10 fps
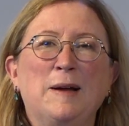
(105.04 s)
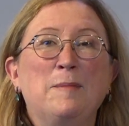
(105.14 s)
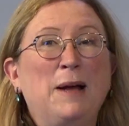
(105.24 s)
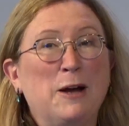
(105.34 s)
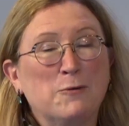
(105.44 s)

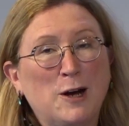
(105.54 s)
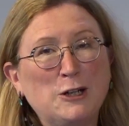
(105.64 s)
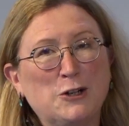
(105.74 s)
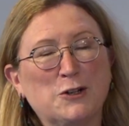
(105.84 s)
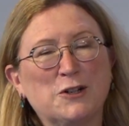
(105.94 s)
Pat
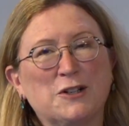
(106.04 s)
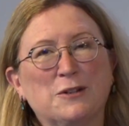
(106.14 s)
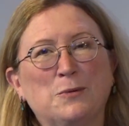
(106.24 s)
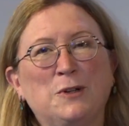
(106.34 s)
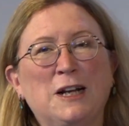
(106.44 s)
Rodgers
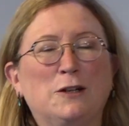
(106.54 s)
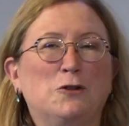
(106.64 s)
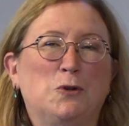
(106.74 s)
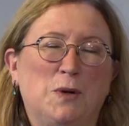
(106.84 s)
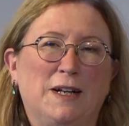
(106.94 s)
will now
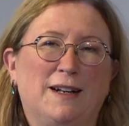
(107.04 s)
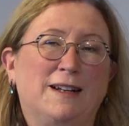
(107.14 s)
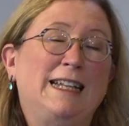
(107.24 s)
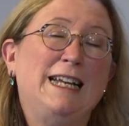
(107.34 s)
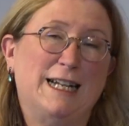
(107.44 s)

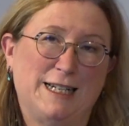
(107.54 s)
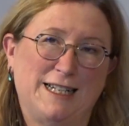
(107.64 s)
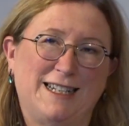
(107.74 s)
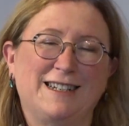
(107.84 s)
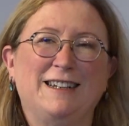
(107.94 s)
lead
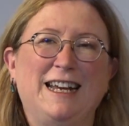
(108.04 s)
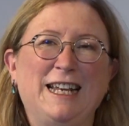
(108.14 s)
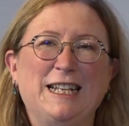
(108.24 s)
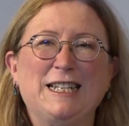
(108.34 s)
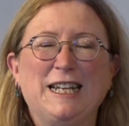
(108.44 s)
us
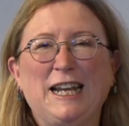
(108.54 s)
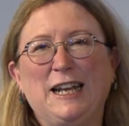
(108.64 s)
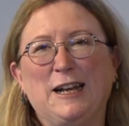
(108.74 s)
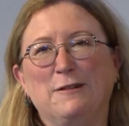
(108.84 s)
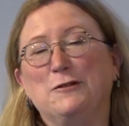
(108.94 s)
in the
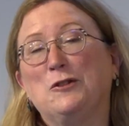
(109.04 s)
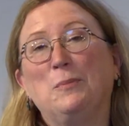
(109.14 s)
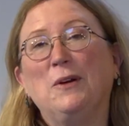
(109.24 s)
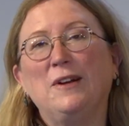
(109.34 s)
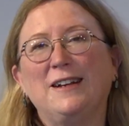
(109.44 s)
singing of
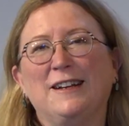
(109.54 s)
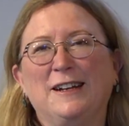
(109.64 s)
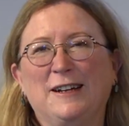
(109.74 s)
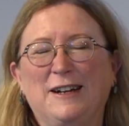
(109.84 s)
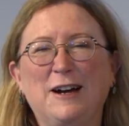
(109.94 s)
Spirit
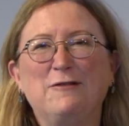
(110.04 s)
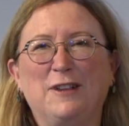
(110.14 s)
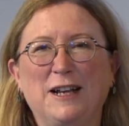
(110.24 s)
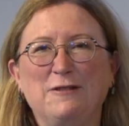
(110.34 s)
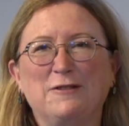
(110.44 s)
of
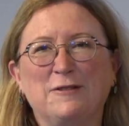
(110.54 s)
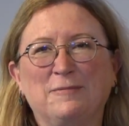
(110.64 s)
Life.